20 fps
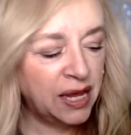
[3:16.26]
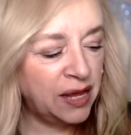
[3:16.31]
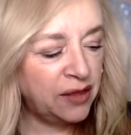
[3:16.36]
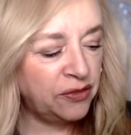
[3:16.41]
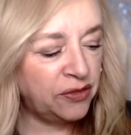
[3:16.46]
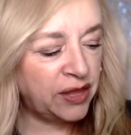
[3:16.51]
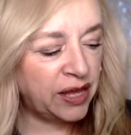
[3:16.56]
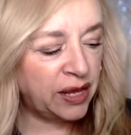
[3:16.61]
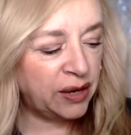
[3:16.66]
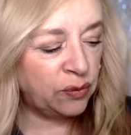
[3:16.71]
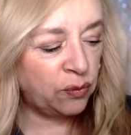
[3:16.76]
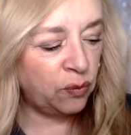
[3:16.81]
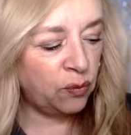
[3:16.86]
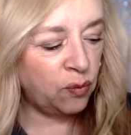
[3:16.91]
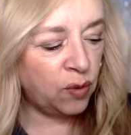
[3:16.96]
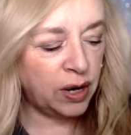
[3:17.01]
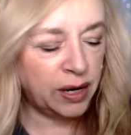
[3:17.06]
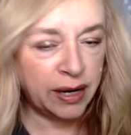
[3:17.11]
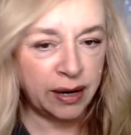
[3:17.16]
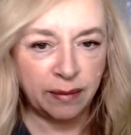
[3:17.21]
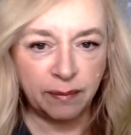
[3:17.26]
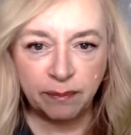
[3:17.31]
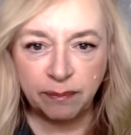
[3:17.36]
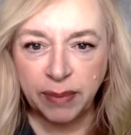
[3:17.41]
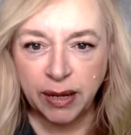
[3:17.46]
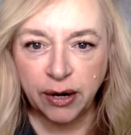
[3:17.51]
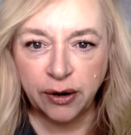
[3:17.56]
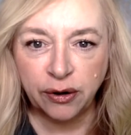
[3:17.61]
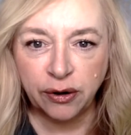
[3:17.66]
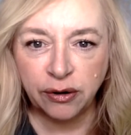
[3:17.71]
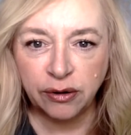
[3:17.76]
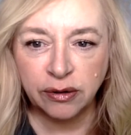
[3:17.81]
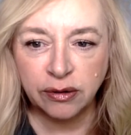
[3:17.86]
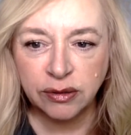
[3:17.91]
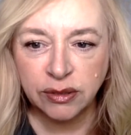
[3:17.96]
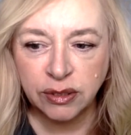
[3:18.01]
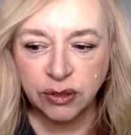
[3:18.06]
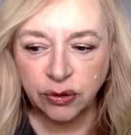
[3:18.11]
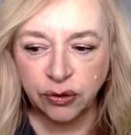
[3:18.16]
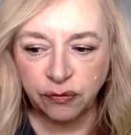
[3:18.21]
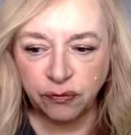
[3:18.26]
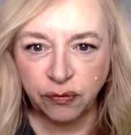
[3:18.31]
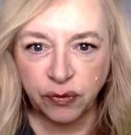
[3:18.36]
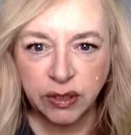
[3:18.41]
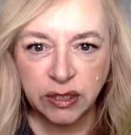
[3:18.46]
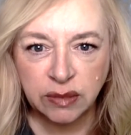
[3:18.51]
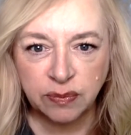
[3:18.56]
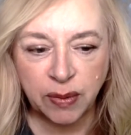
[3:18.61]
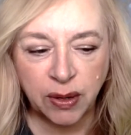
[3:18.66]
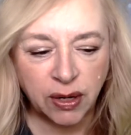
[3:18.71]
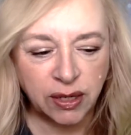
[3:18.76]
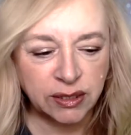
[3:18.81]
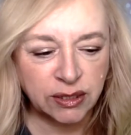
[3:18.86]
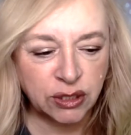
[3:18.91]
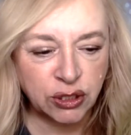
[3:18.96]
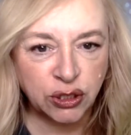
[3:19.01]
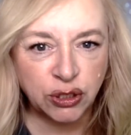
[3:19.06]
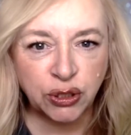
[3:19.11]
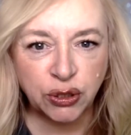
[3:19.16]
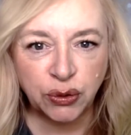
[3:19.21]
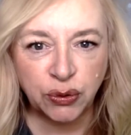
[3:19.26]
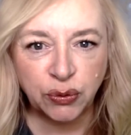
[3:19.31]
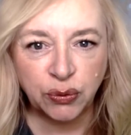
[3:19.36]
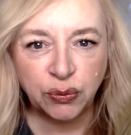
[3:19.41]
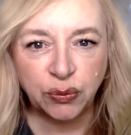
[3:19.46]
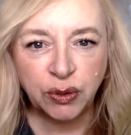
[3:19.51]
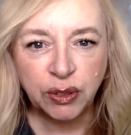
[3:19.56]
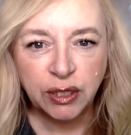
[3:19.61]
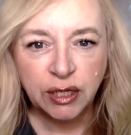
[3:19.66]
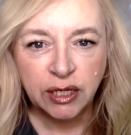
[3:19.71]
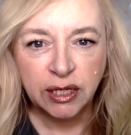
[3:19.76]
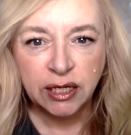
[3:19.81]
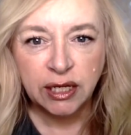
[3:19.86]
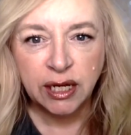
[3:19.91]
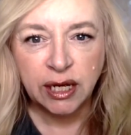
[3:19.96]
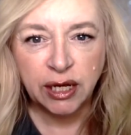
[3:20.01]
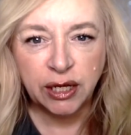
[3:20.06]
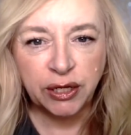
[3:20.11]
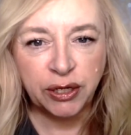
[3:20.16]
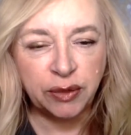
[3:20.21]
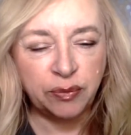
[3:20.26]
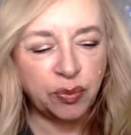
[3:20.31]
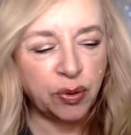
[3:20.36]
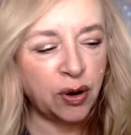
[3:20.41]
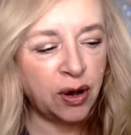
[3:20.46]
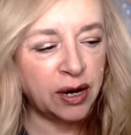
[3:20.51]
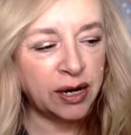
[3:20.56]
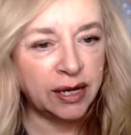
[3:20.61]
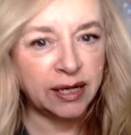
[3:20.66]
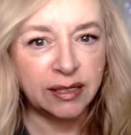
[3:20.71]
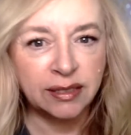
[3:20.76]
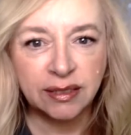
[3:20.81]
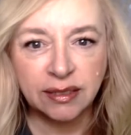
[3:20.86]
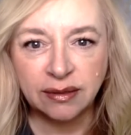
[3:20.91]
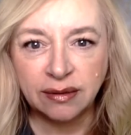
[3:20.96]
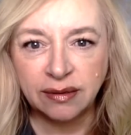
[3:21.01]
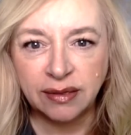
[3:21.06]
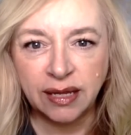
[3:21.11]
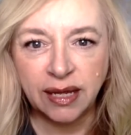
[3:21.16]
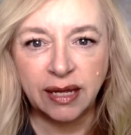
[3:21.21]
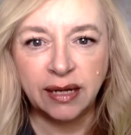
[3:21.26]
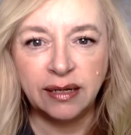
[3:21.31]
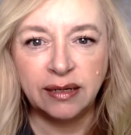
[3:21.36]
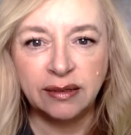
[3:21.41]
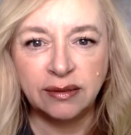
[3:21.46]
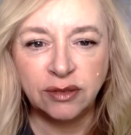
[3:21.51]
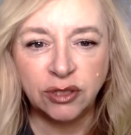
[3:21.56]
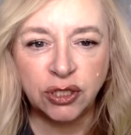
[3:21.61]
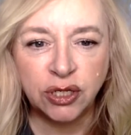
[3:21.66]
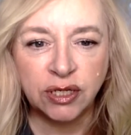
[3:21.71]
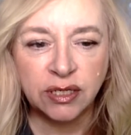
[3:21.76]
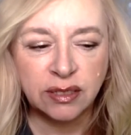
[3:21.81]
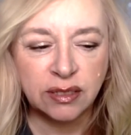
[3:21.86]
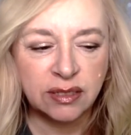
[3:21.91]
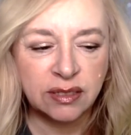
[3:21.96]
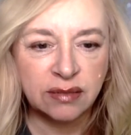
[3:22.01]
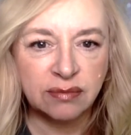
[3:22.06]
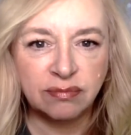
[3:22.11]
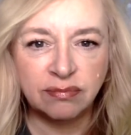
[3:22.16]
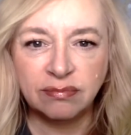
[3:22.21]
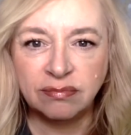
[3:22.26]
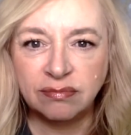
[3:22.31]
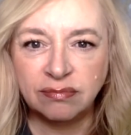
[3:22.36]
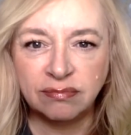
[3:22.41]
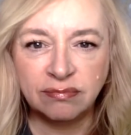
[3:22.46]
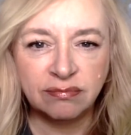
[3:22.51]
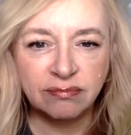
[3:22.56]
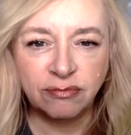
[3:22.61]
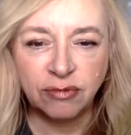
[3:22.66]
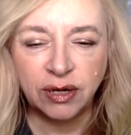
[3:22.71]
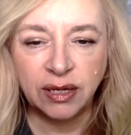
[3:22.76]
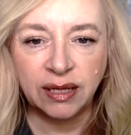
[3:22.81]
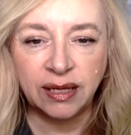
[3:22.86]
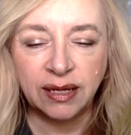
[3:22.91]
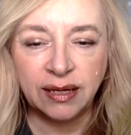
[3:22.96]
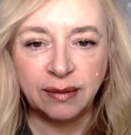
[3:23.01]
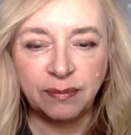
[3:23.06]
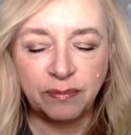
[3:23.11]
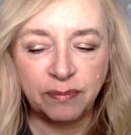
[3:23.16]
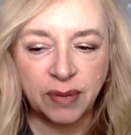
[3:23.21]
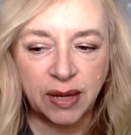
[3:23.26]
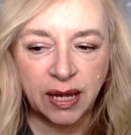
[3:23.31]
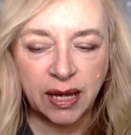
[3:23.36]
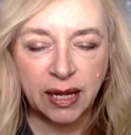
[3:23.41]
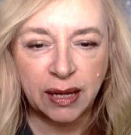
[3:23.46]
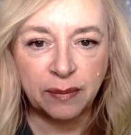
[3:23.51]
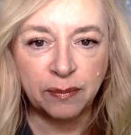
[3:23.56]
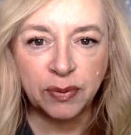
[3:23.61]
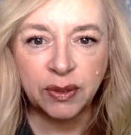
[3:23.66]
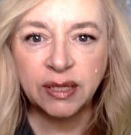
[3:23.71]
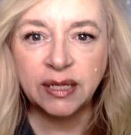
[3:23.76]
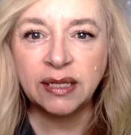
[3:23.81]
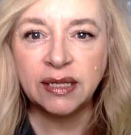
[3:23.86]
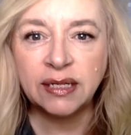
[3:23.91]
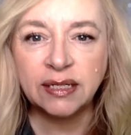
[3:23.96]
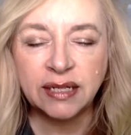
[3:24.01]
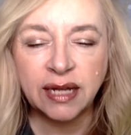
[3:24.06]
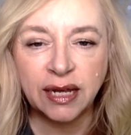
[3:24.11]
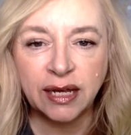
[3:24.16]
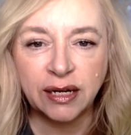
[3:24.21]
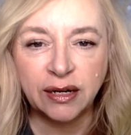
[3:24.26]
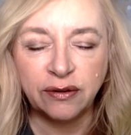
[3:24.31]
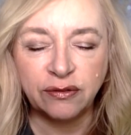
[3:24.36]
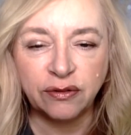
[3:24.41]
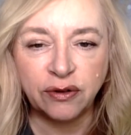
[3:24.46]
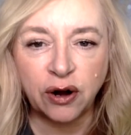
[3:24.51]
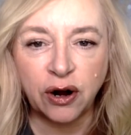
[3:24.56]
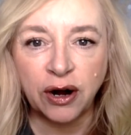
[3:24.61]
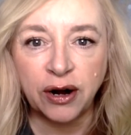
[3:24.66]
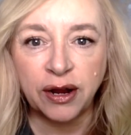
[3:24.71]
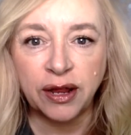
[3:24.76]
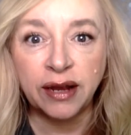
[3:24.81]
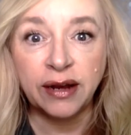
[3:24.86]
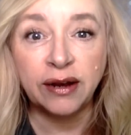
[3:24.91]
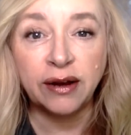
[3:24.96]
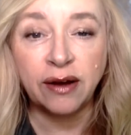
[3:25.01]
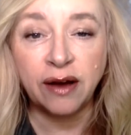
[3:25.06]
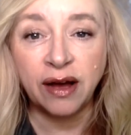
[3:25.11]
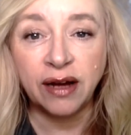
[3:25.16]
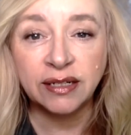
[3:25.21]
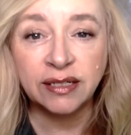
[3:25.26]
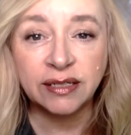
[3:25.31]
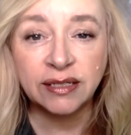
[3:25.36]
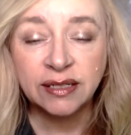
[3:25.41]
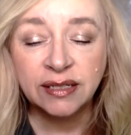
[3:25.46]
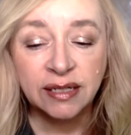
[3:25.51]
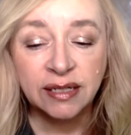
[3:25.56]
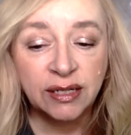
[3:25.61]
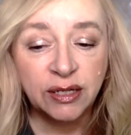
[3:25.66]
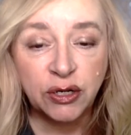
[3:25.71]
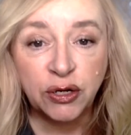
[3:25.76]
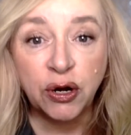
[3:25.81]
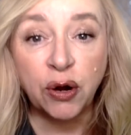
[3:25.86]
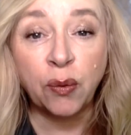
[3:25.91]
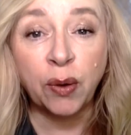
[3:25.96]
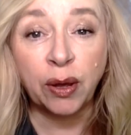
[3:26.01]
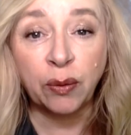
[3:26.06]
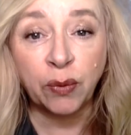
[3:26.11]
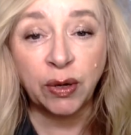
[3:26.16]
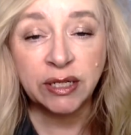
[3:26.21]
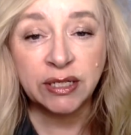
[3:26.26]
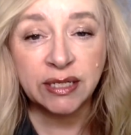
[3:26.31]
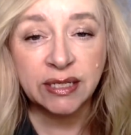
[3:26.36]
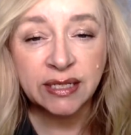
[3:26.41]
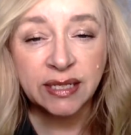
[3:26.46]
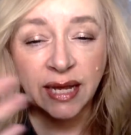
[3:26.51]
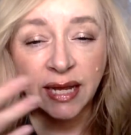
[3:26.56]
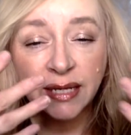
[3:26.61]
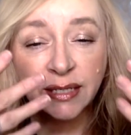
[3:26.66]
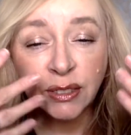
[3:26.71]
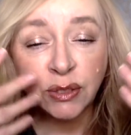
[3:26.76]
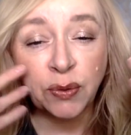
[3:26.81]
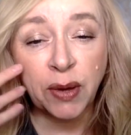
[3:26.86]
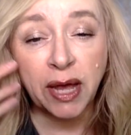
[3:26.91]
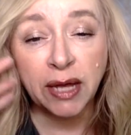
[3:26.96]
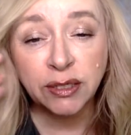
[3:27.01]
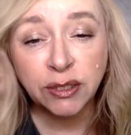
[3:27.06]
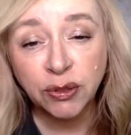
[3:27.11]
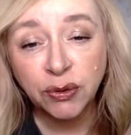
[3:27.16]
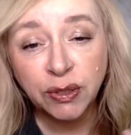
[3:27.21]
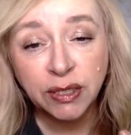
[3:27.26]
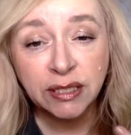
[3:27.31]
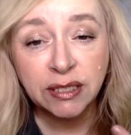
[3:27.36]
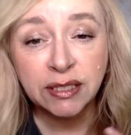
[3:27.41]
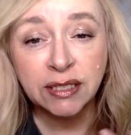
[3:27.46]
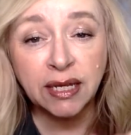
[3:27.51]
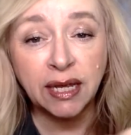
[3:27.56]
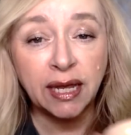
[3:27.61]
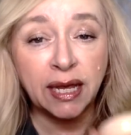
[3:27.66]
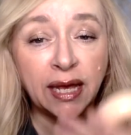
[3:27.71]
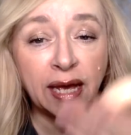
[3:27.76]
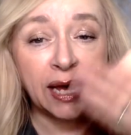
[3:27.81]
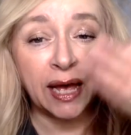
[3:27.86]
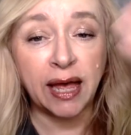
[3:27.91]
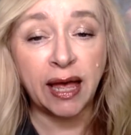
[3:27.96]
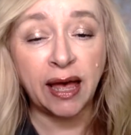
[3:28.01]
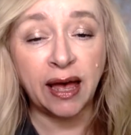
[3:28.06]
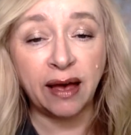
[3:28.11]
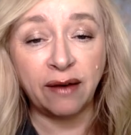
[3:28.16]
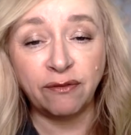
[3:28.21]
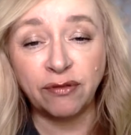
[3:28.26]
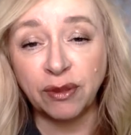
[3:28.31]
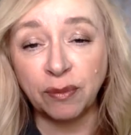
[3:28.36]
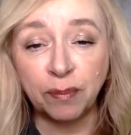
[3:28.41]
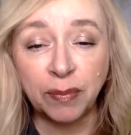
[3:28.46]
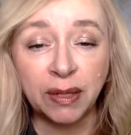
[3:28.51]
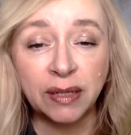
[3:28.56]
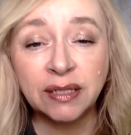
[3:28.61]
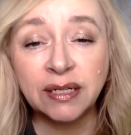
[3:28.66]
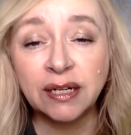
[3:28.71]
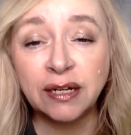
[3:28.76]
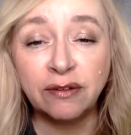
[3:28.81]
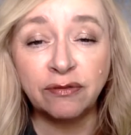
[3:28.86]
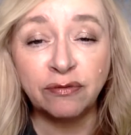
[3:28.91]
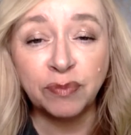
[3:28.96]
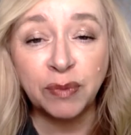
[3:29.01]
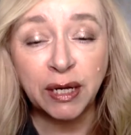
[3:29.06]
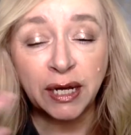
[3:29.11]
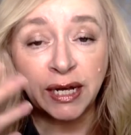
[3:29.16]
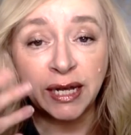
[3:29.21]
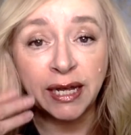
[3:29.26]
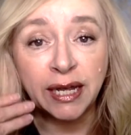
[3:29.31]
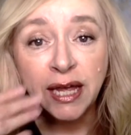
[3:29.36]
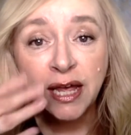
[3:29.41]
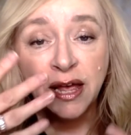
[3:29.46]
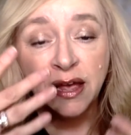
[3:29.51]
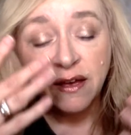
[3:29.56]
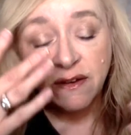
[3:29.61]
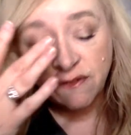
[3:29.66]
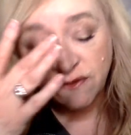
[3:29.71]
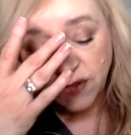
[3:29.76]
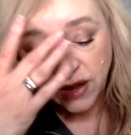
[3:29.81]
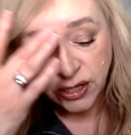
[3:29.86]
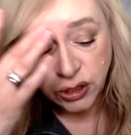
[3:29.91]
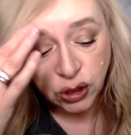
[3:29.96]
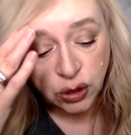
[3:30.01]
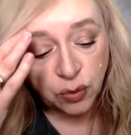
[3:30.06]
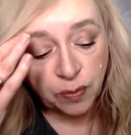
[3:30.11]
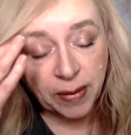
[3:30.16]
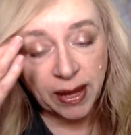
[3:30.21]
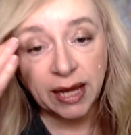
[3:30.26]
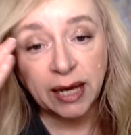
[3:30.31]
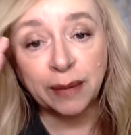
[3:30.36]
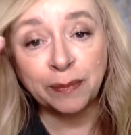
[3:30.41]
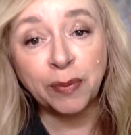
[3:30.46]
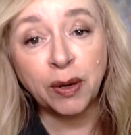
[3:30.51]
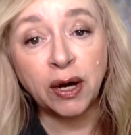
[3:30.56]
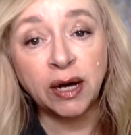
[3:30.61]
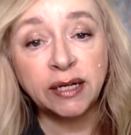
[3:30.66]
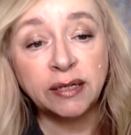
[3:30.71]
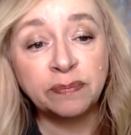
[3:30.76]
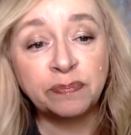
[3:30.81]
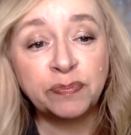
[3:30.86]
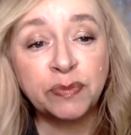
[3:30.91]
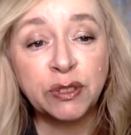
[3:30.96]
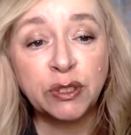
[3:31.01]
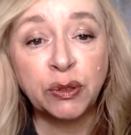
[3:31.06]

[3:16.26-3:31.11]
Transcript: then what better sort of response to a good product than just really being completely taken off guard and not knowing what to say. So, as you can see, I have the bulk of my facial makeup on.